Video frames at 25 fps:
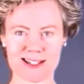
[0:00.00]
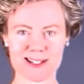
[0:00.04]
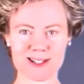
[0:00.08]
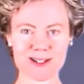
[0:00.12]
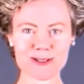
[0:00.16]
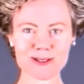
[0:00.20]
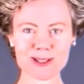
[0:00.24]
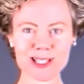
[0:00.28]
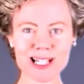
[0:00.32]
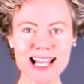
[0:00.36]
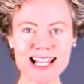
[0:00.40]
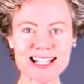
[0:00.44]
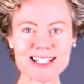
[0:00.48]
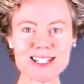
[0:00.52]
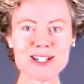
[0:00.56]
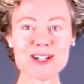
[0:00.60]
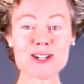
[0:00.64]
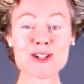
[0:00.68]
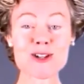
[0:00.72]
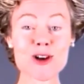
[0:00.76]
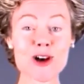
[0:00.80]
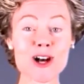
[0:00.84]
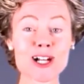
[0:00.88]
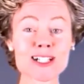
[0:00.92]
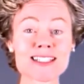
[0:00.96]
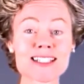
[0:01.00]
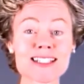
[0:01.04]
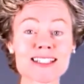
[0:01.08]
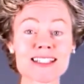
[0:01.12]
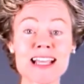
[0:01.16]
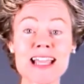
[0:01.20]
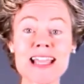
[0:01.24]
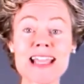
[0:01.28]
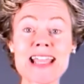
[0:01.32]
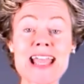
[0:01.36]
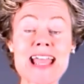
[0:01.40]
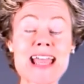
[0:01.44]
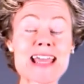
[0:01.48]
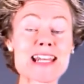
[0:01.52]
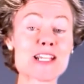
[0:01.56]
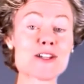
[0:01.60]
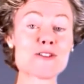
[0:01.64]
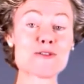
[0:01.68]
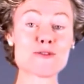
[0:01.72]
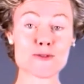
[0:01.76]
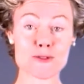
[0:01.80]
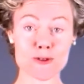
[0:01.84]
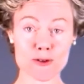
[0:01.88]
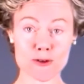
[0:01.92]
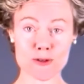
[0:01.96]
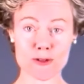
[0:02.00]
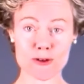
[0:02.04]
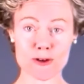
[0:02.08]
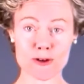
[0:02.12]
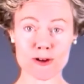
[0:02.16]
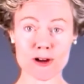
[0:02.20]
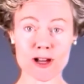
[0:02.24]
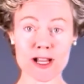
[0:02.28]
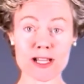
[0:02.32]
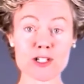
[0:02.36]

So let's not delay any further.